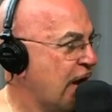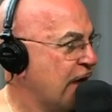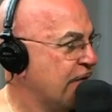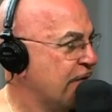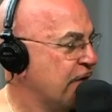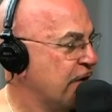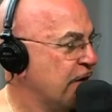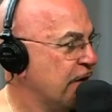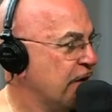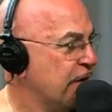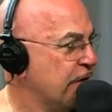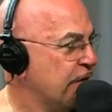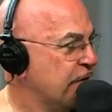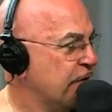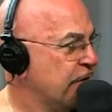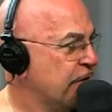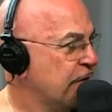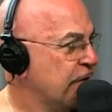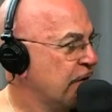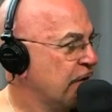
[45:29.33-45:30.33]
a half
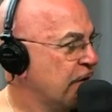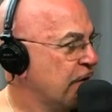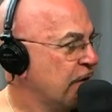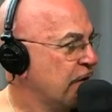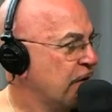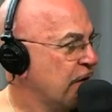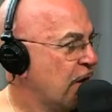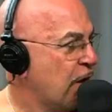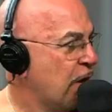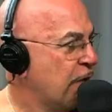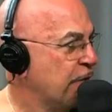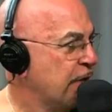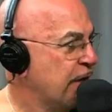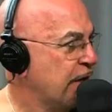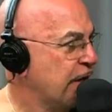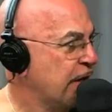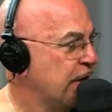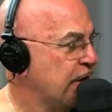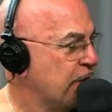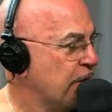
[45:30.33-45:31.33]
years
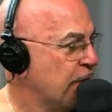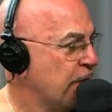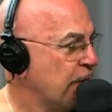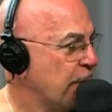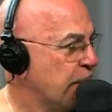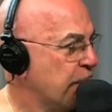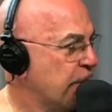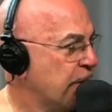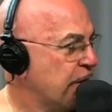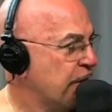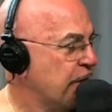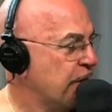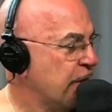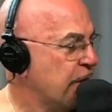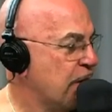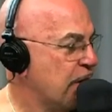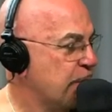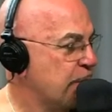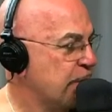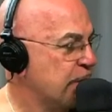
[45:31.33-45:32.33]
already in Europe. It had,
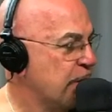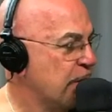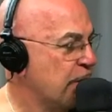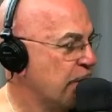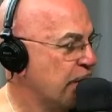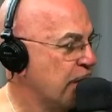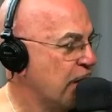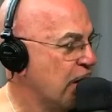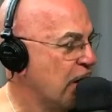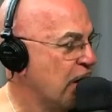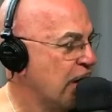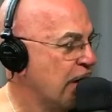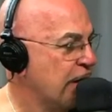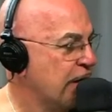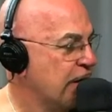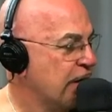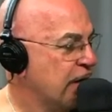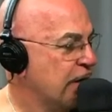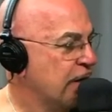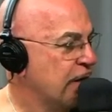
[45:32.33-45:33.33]
it had been going
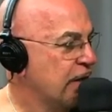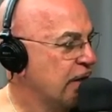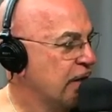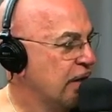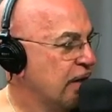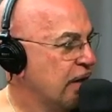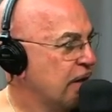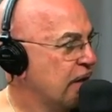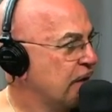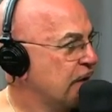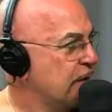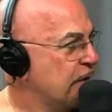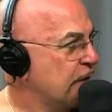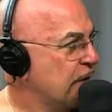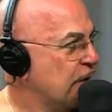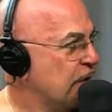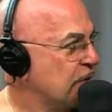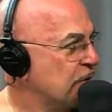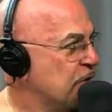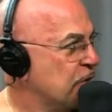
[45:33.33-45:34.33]
on.
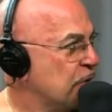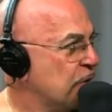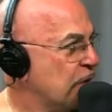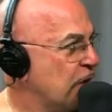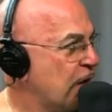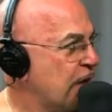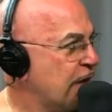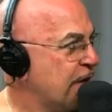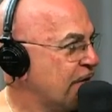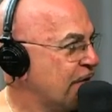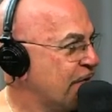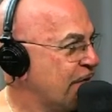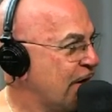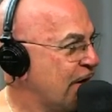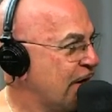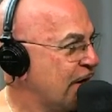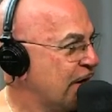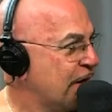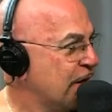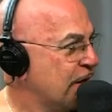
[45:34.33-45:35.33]
You know, so a lot of the
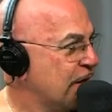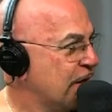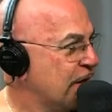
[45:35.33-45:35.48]
fighting